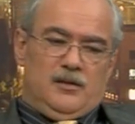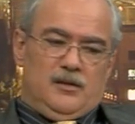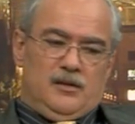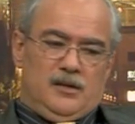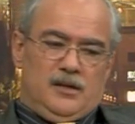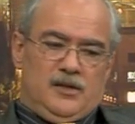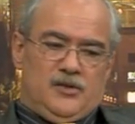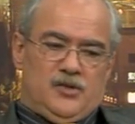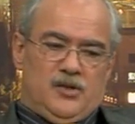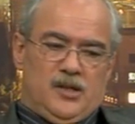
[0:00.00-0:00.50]

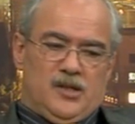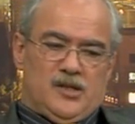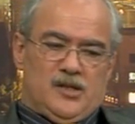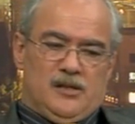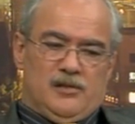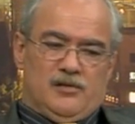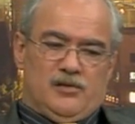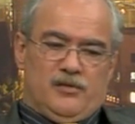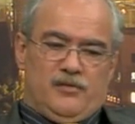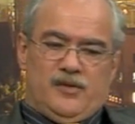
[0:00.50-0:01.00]
as a
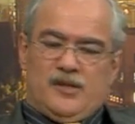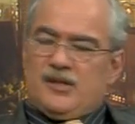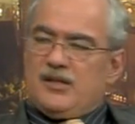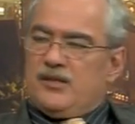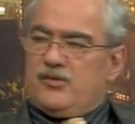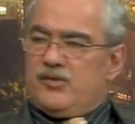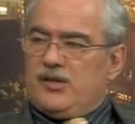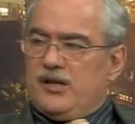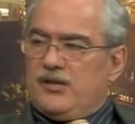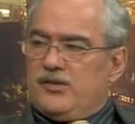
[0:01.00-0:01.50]
result of this
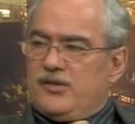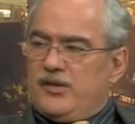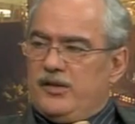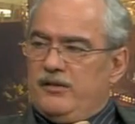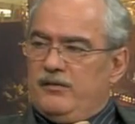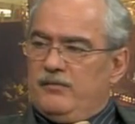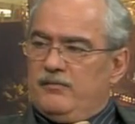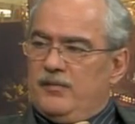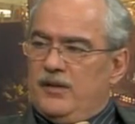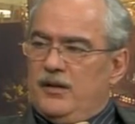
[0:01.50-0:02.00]

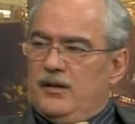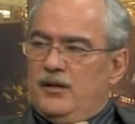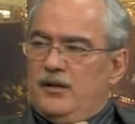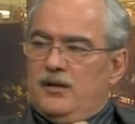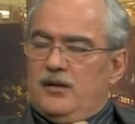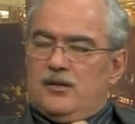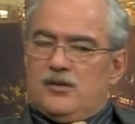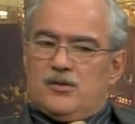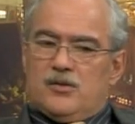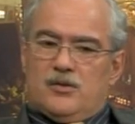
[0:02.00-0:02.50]
suggestion.
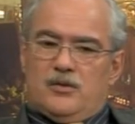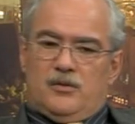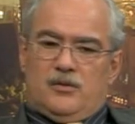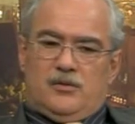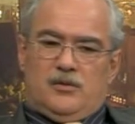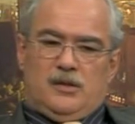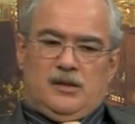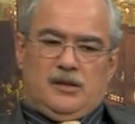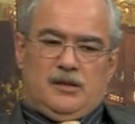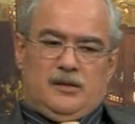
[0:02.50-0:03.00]

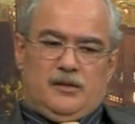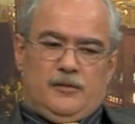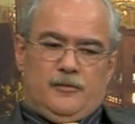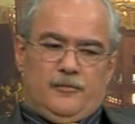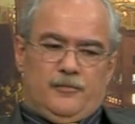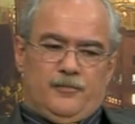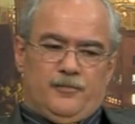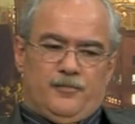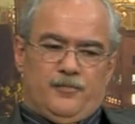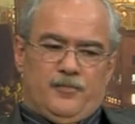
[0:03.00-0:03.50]

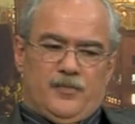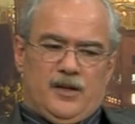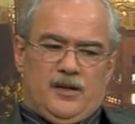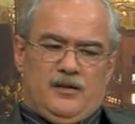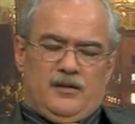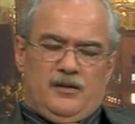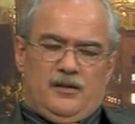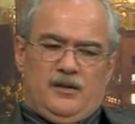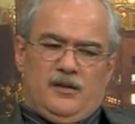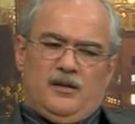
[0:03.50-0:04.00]
So,
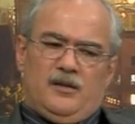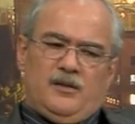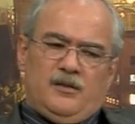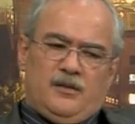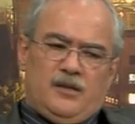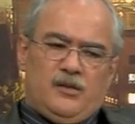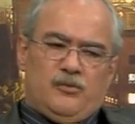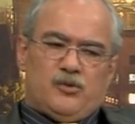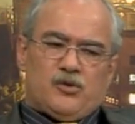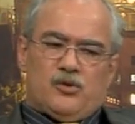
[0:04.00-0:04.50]
and
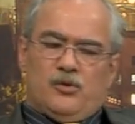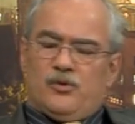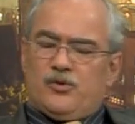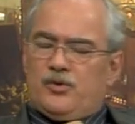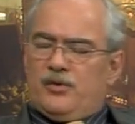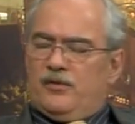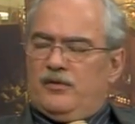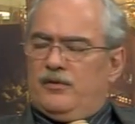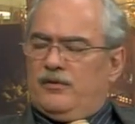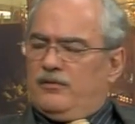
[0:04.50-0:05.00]
there was
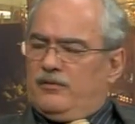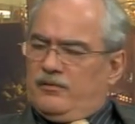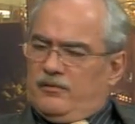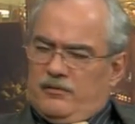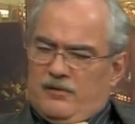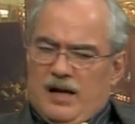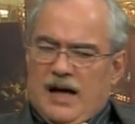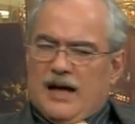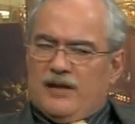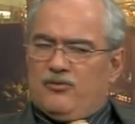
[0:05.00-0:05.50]
also
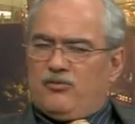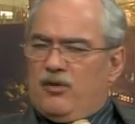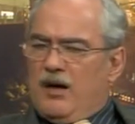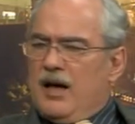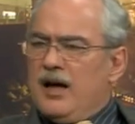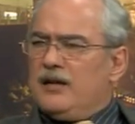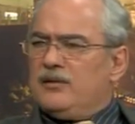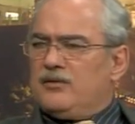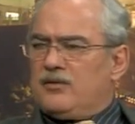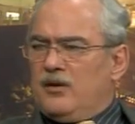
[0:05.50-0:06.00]

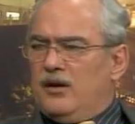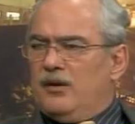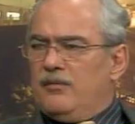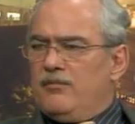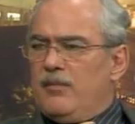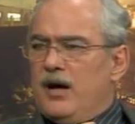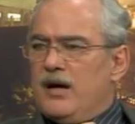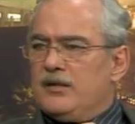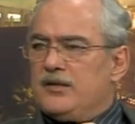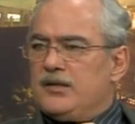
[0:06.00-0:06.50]
hand-to-hand
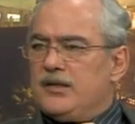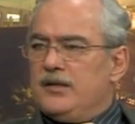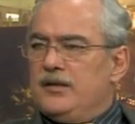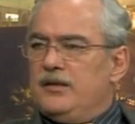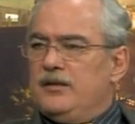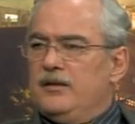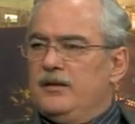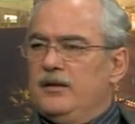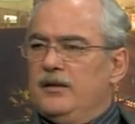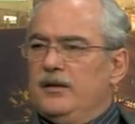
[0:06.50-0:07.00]
combats
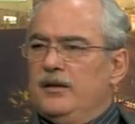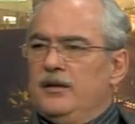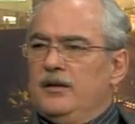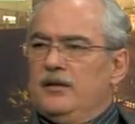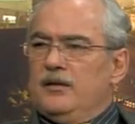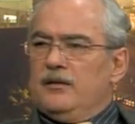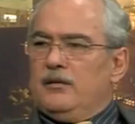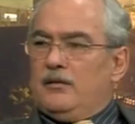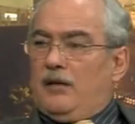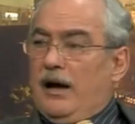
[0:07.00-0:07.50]
and
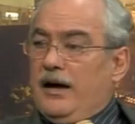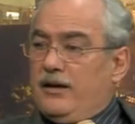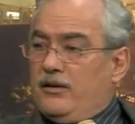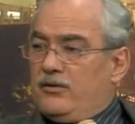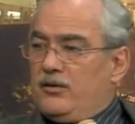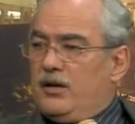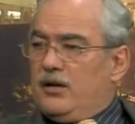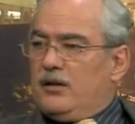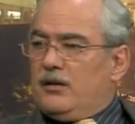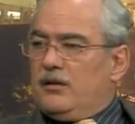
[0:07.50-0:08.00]

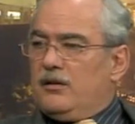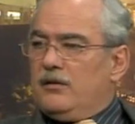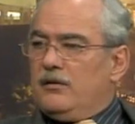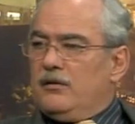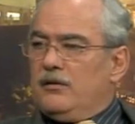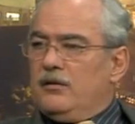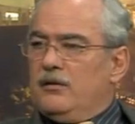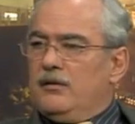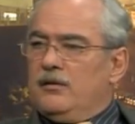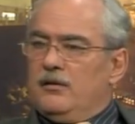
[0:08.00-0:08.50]
rioting.
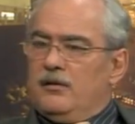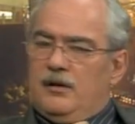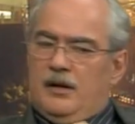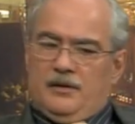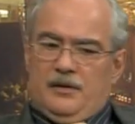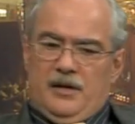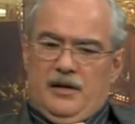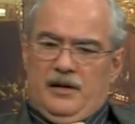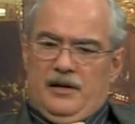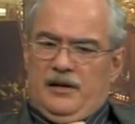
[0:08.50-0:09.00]
I
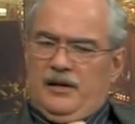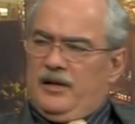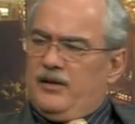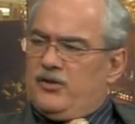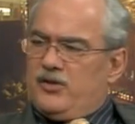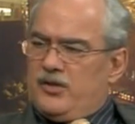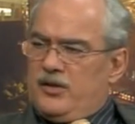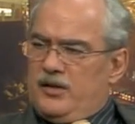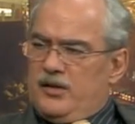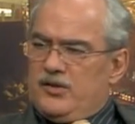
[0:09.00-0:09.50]
nearly
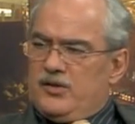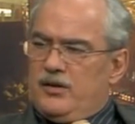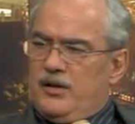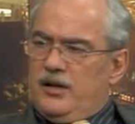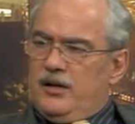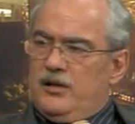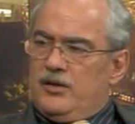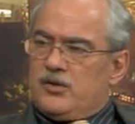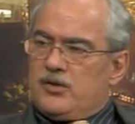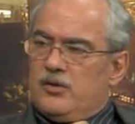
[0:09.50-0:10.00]
lynched an
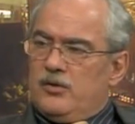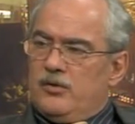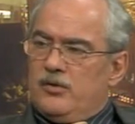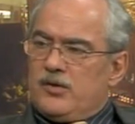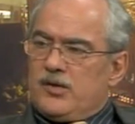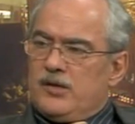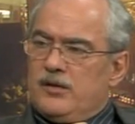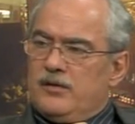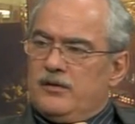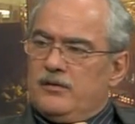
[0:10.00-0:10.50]
Israeli
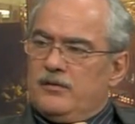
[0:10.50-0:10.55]
soldier.